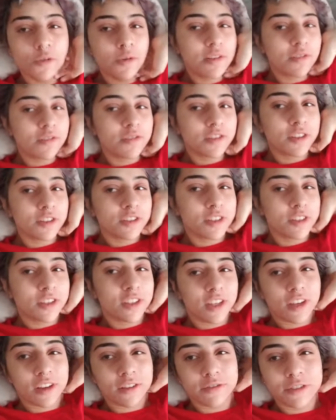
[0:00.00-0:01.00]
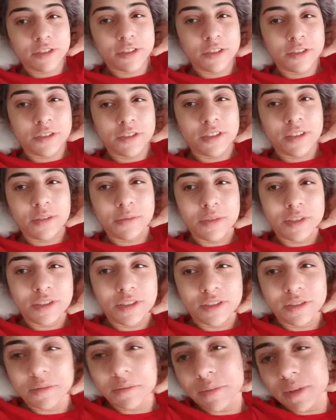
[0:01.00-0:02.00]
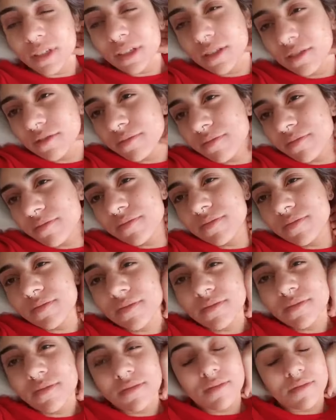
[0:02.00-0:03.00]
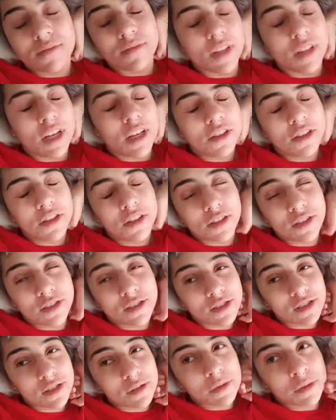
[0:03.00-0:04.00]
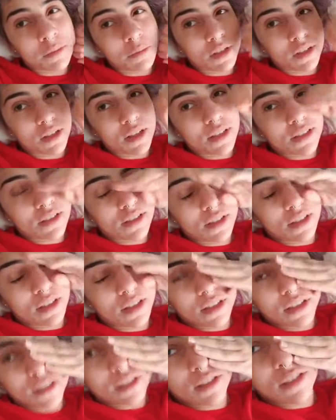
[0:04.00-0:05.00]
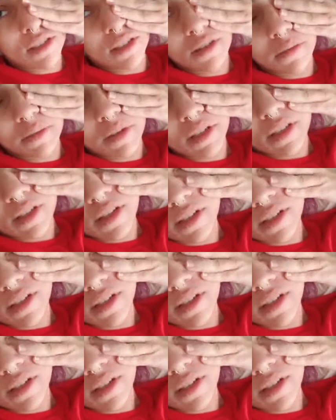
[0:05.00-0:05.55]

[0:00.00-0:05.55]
12.30 in the afternoon I'm still in bed. I took a sleeping pill last night, like I said in my